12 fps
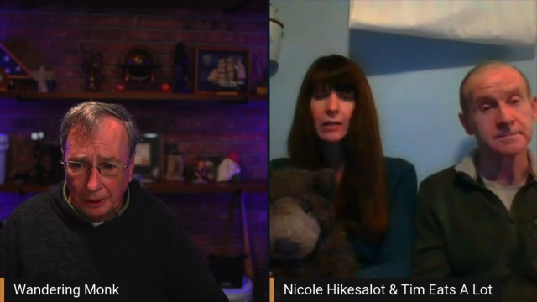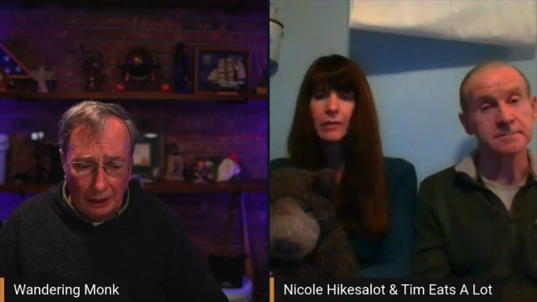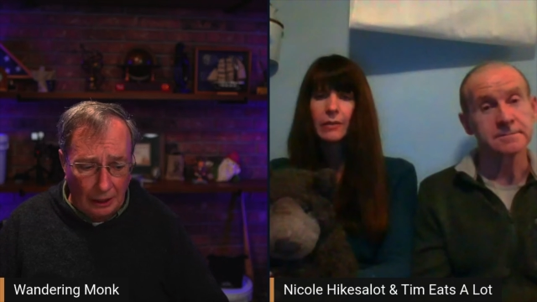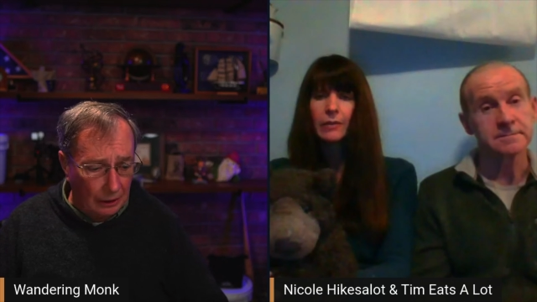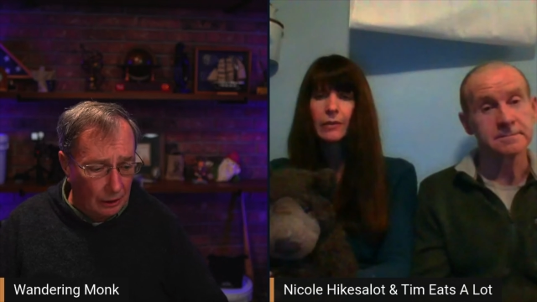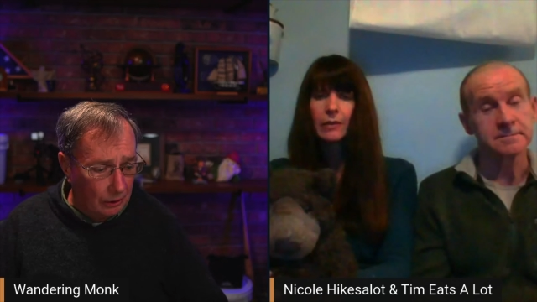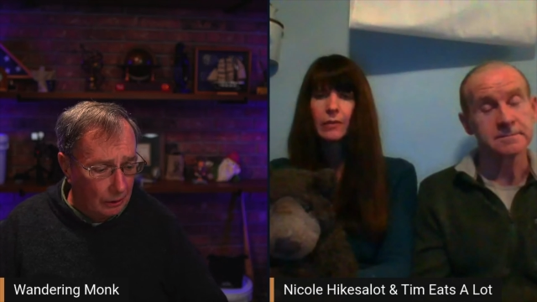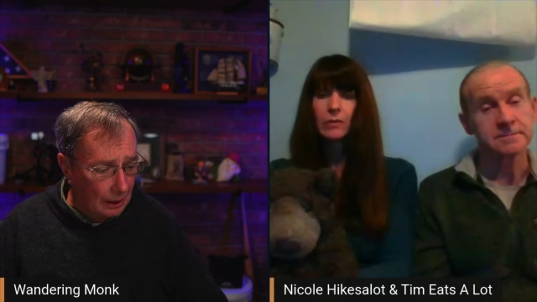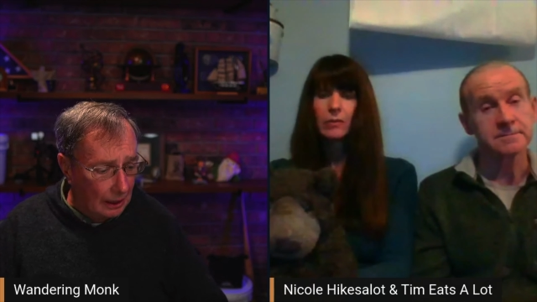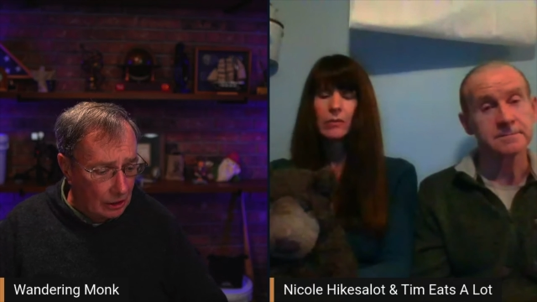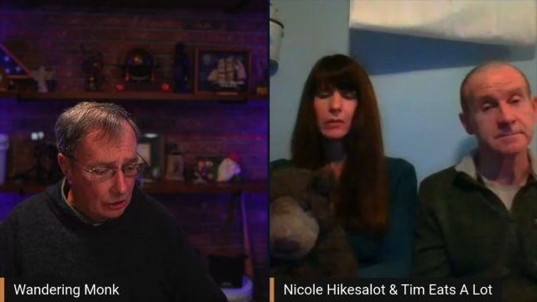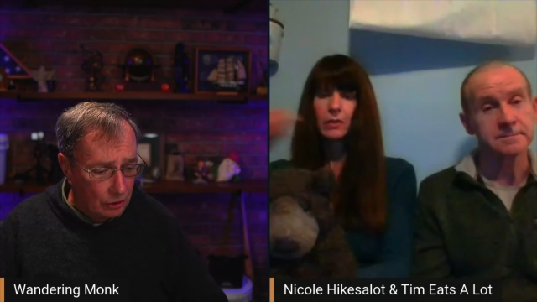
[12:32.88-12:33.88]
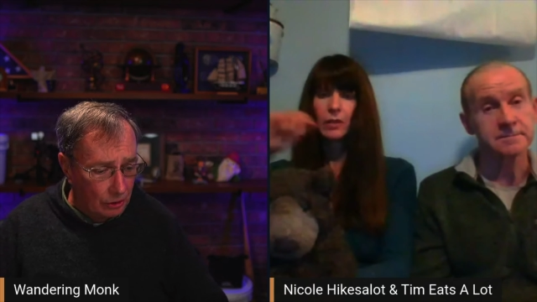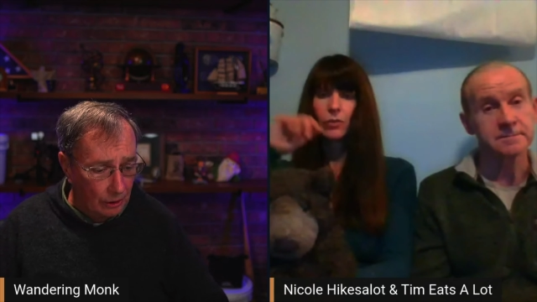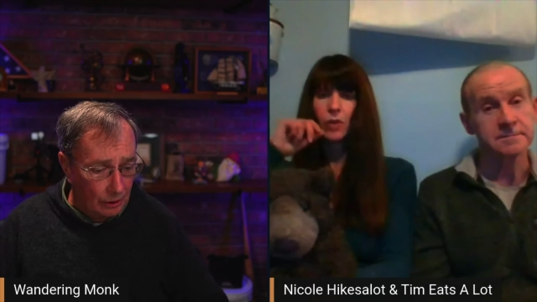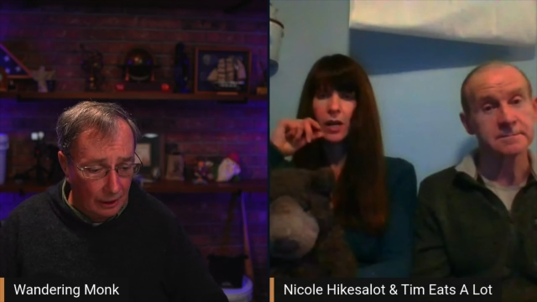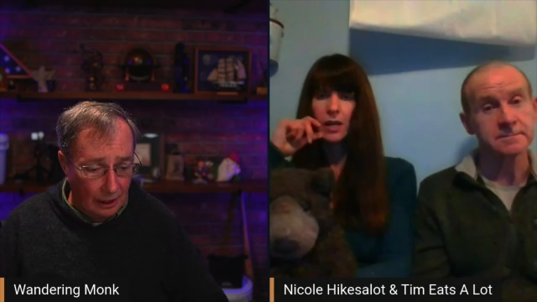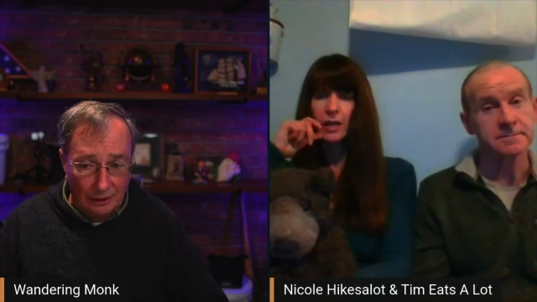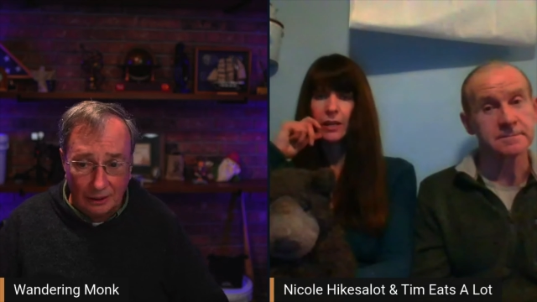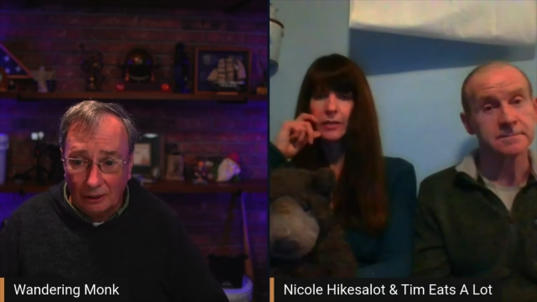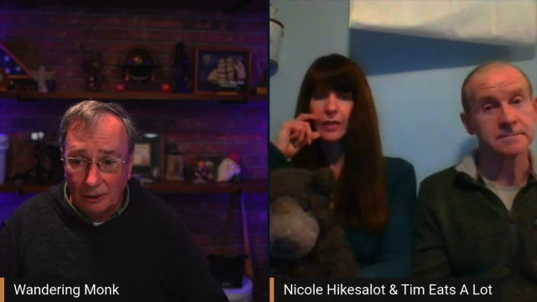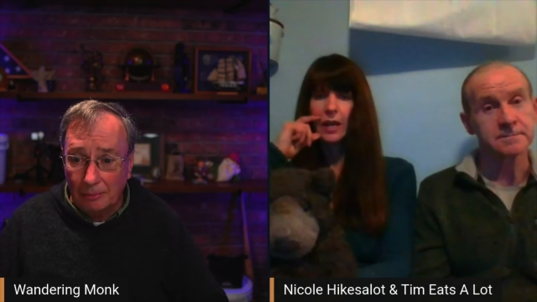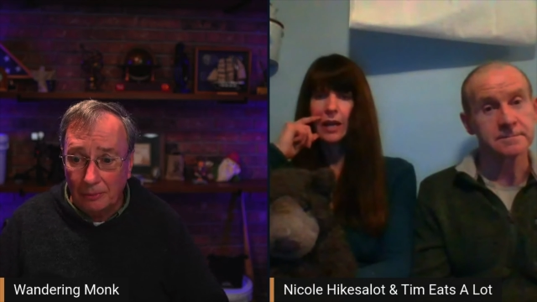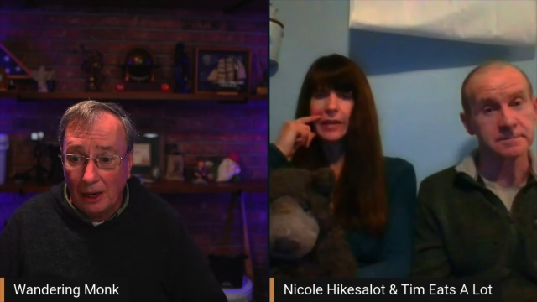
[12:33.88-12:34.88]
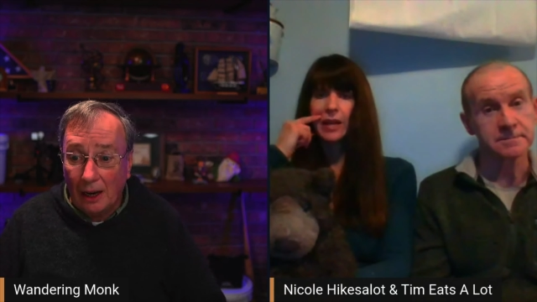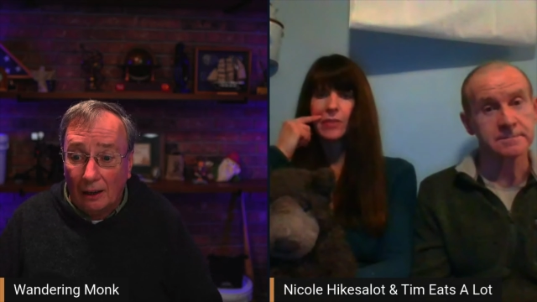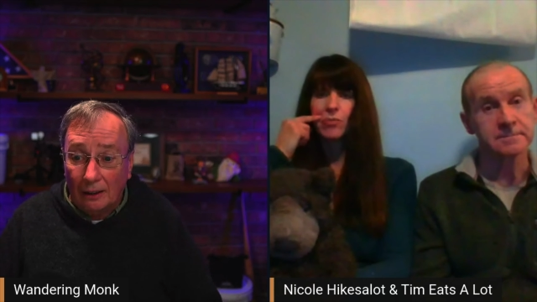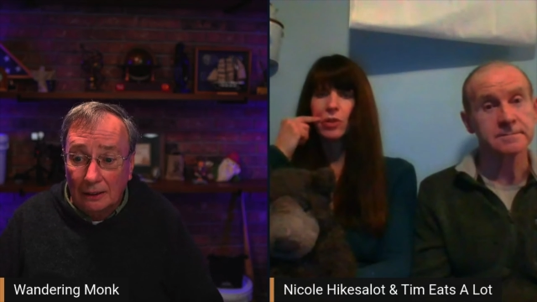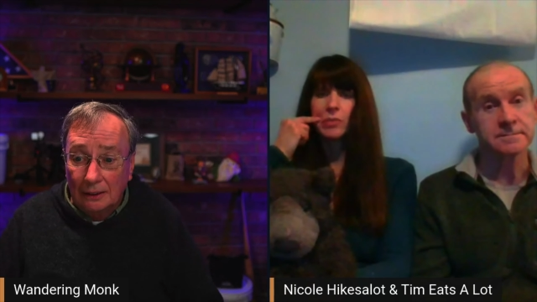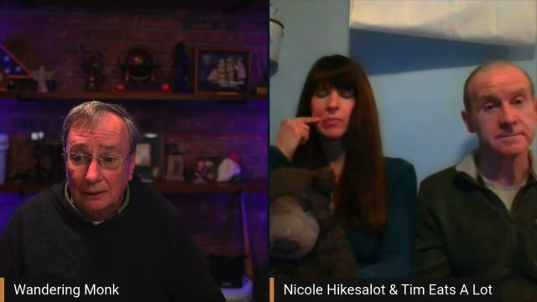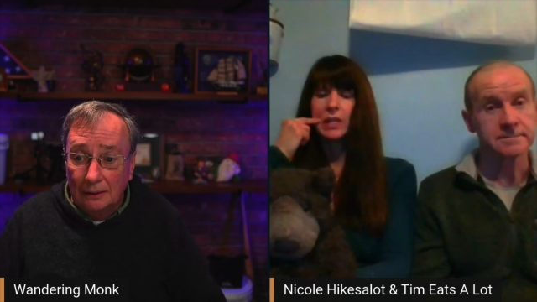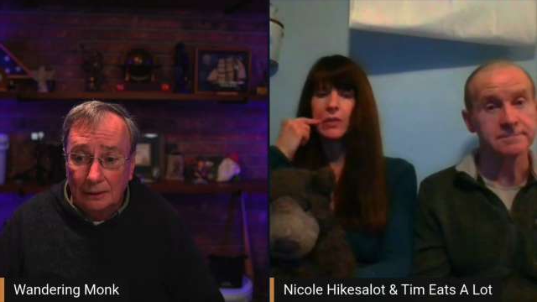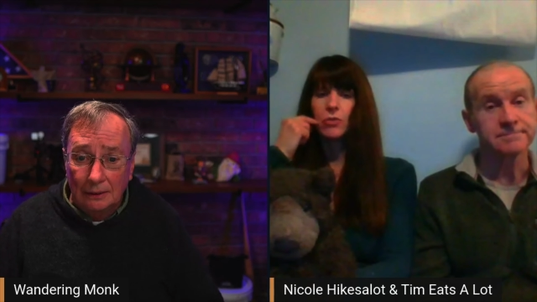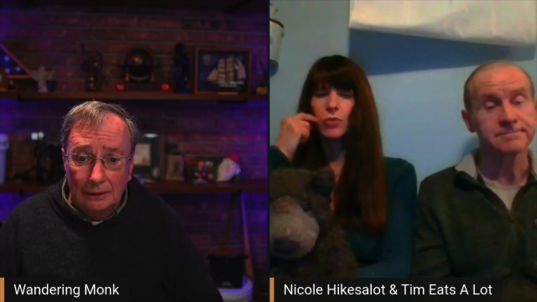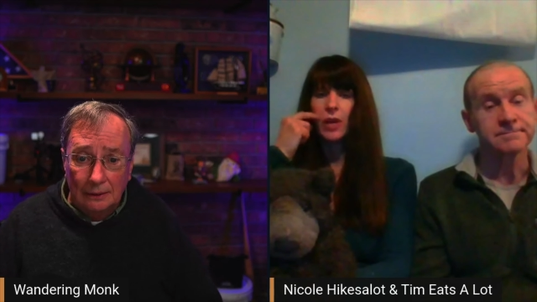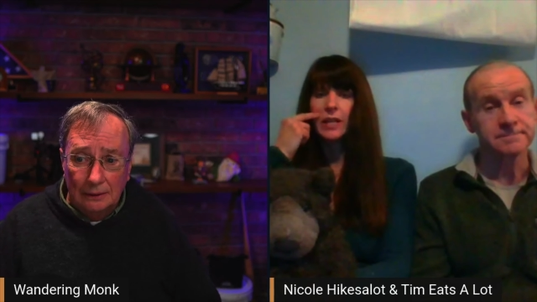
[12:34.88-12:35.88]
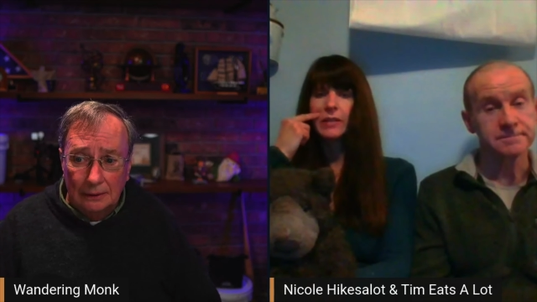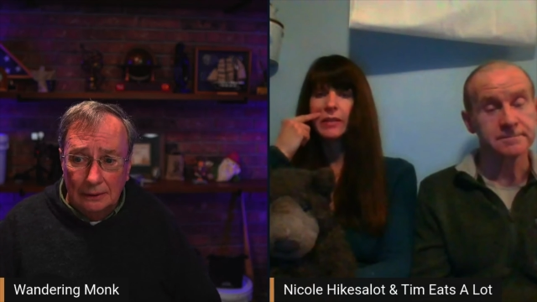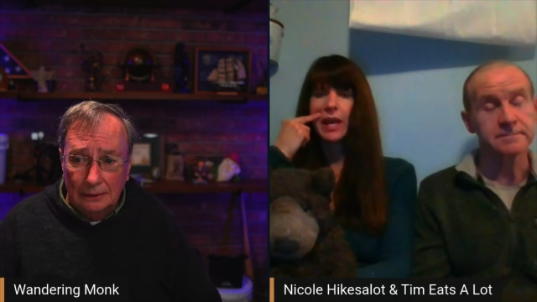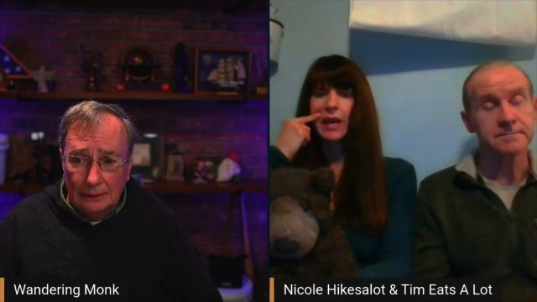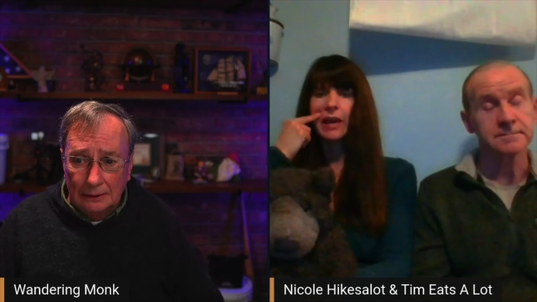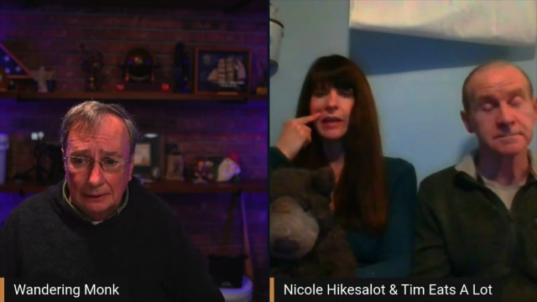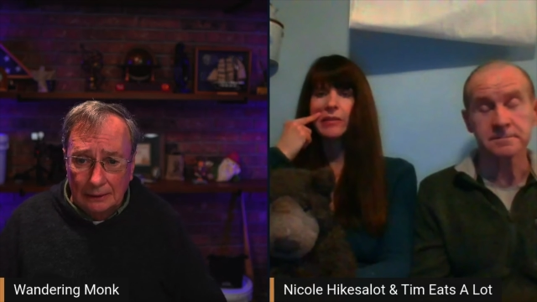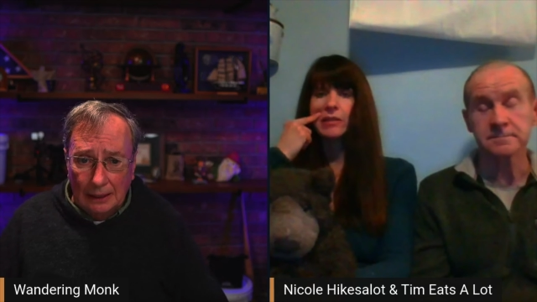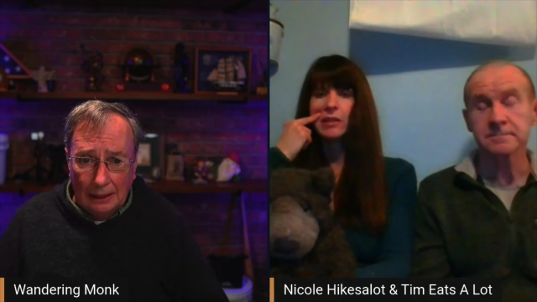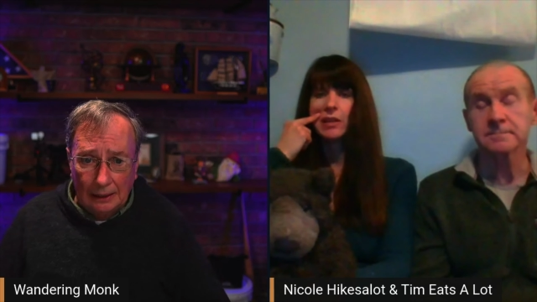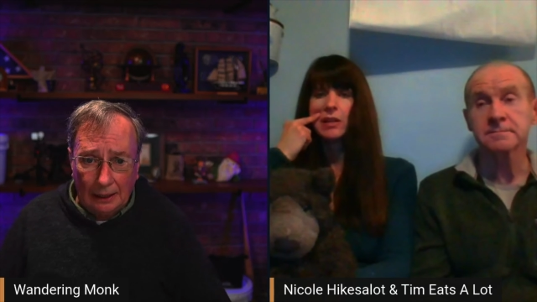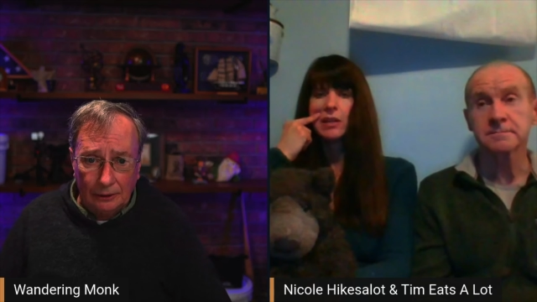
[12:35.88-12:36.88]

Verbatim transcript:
Speaker 1: get to do it last year. Right. yeah, yeah.
Speaker 2: be great. And I'd like.